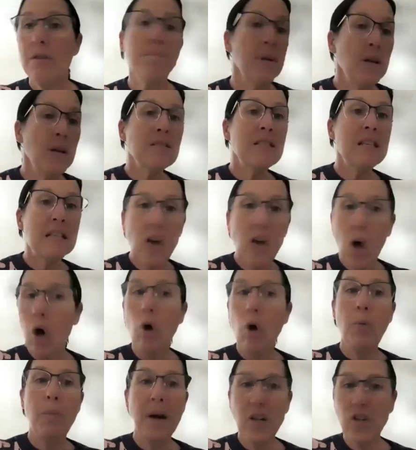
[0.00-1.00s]
because there's a
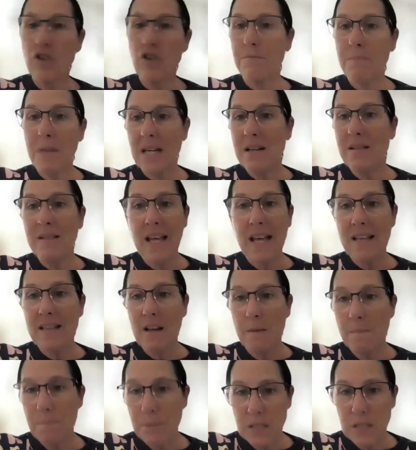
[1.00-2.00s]
whole bunch of men in there
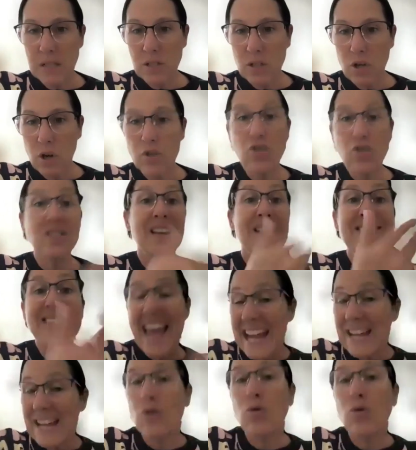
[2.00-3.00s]
that are business coaches, and
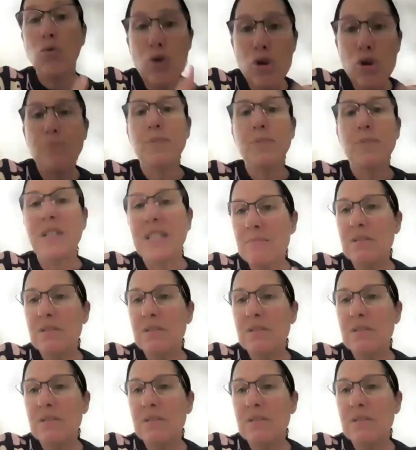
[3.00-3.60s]
that group